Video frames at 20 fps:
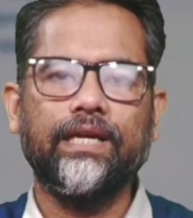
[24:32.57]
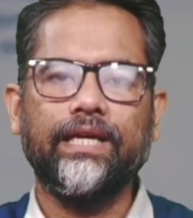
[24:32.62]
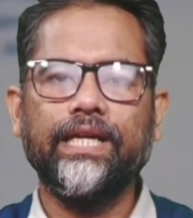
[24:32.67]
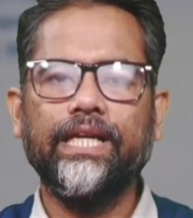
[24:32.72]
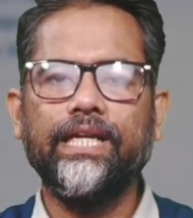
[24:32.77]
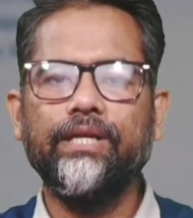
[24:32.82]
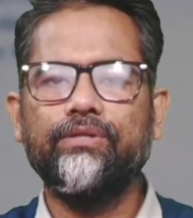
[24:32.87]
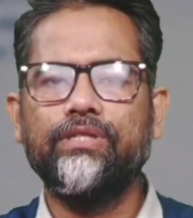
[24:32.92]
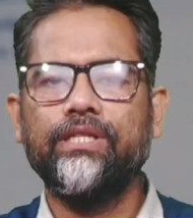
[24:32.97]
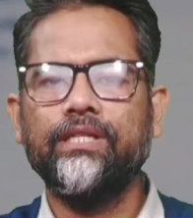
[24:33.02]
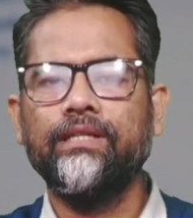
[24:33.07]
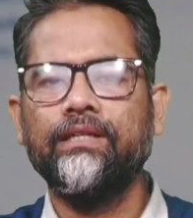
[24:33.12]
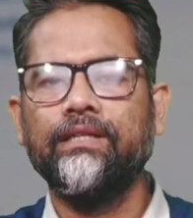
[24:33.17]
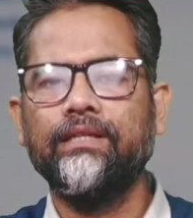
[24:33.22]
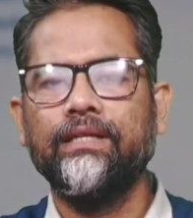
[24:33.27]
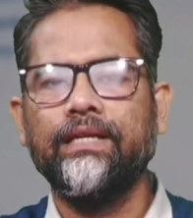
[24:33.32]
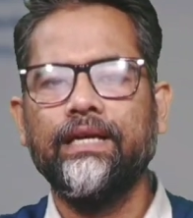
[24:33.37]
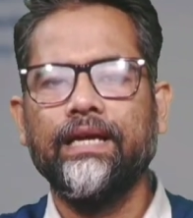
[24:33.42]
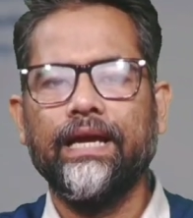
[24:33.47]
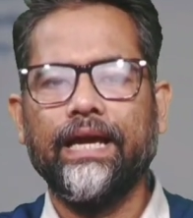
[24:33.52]

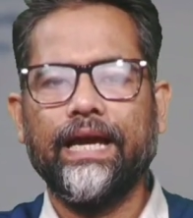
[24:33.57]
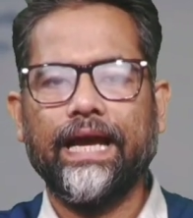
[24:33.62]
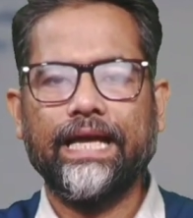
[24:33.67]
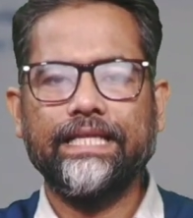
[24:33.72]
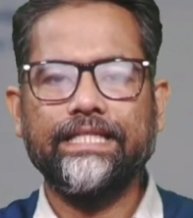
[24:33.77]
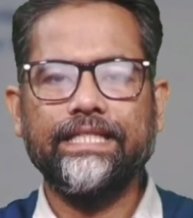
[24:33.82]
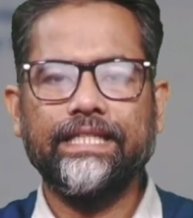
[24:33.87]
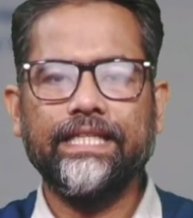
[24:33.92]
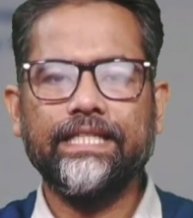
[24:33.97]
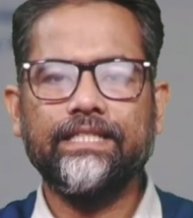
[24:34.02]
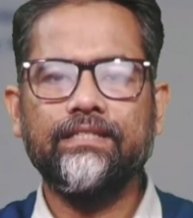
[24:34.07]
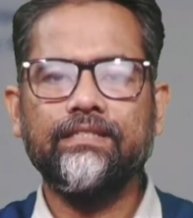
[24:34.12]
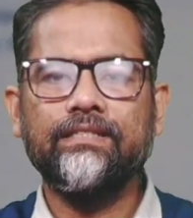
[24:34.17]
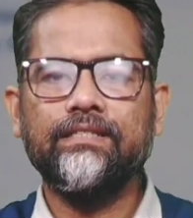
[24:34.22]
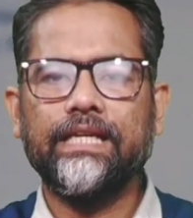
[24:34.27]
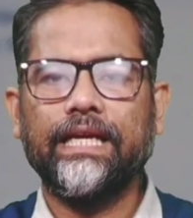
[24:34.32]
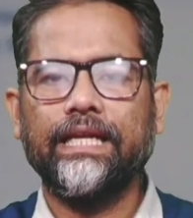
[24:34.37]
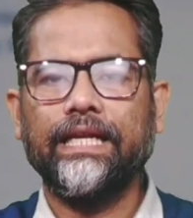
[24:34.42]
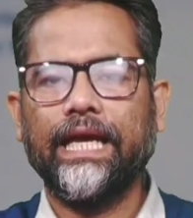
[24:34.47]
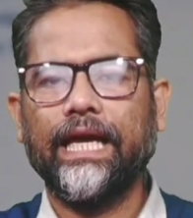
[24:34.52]
reducing
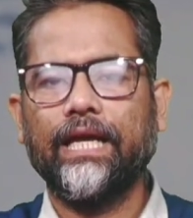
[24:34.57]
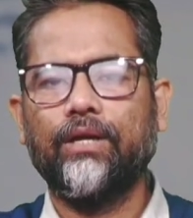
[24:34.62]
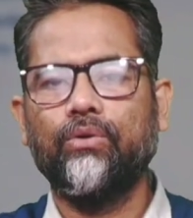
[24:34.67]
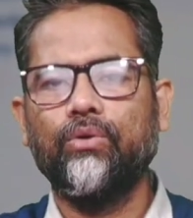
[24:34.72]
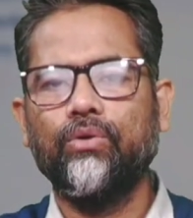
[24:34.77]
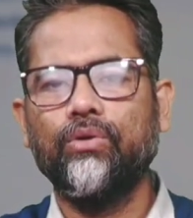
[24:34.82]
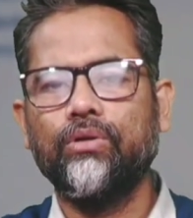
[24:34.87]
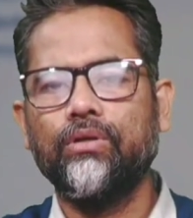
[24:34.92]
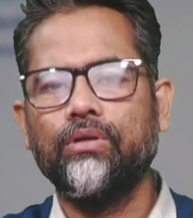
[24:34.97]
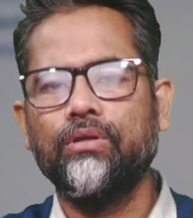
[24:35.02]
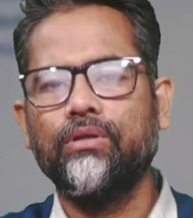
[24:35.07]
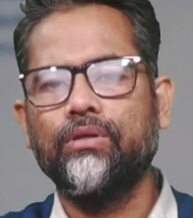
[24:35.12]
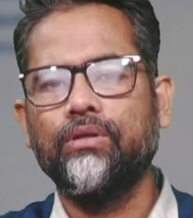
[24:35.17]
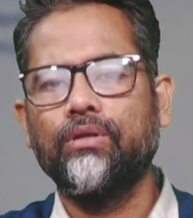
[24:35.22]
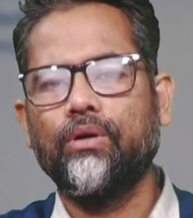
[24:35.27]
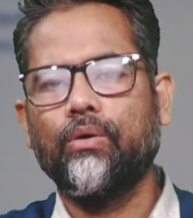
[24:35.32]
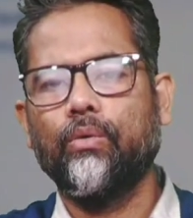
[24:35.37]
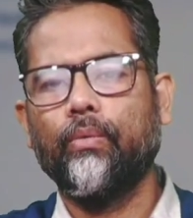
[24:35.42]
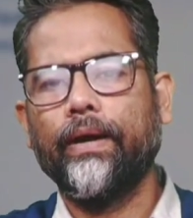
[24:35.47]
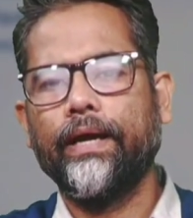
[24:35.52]
hesitations and error
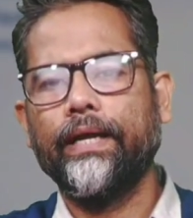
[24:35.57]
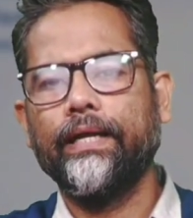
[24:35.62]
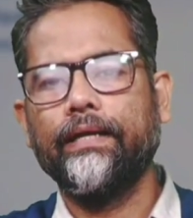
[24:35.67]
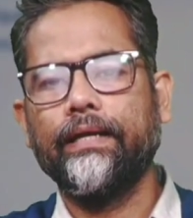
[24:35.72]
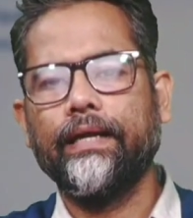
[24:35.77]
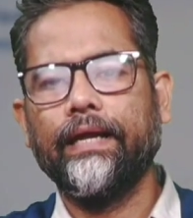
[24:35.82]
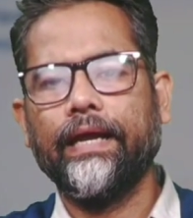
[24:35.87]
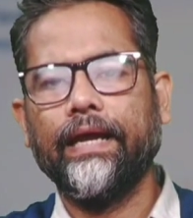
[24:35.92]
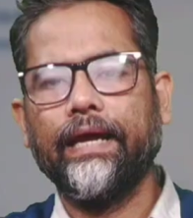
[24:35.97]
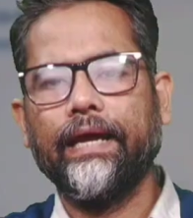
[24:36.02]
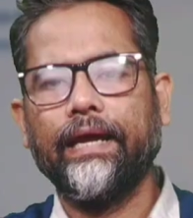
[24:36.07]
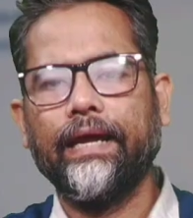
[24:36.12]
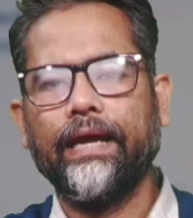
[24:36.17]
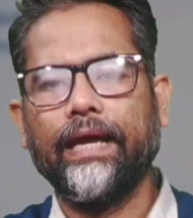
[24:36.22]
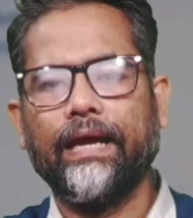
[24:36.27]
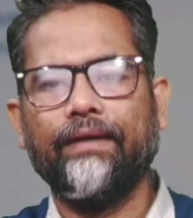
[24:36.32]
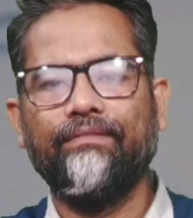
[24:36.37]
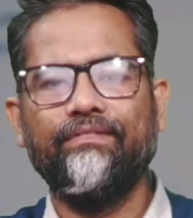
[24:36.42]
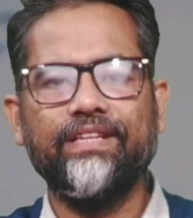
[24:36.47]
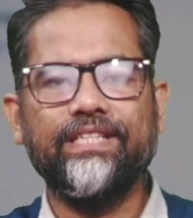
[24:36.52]
when
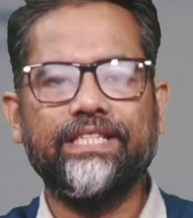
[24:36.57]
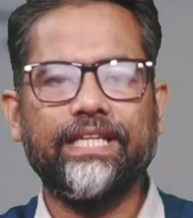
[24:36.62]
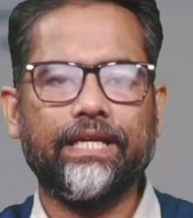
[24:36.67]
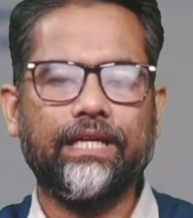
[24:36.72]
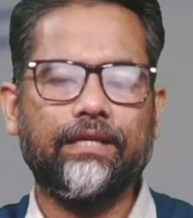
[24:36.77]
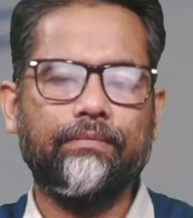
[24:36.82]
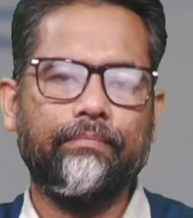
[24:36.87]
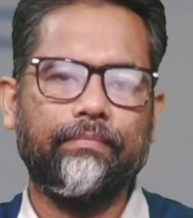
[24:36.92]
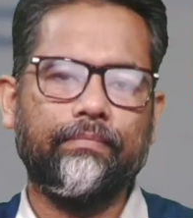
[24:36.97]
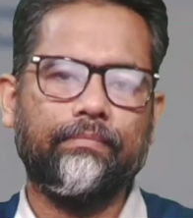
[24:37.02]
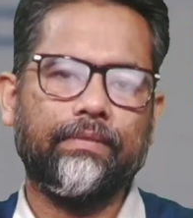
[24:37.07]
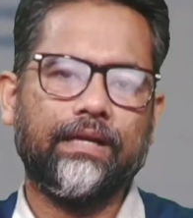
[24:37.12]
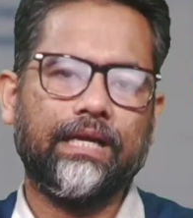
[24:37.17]
every second